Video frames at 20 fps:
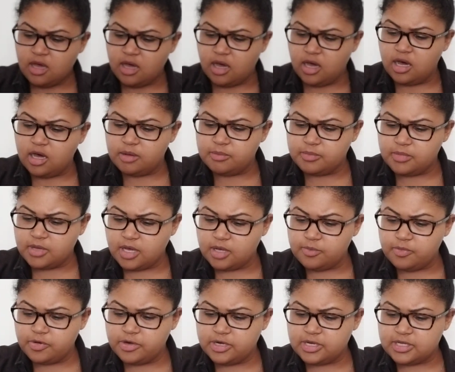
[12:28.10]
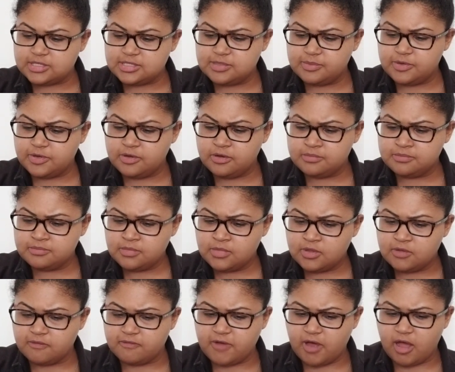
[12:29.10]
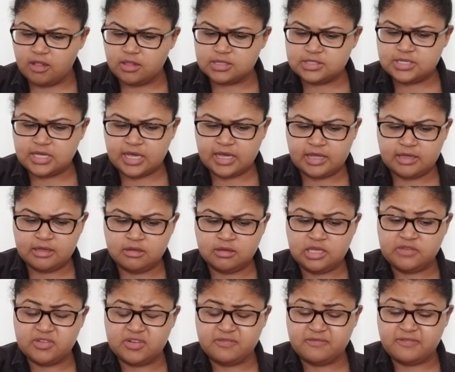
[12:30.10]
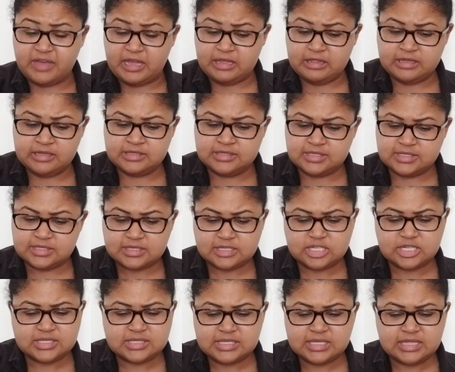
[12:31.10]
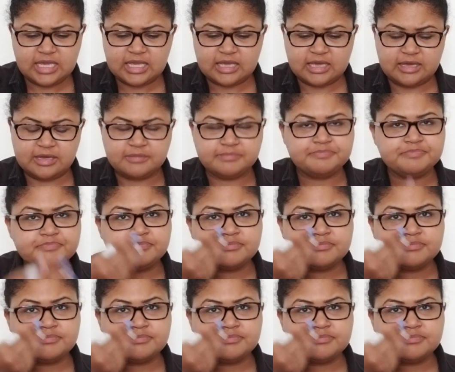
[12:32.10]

Um, unpredictable, volatile, even violent. Just in like a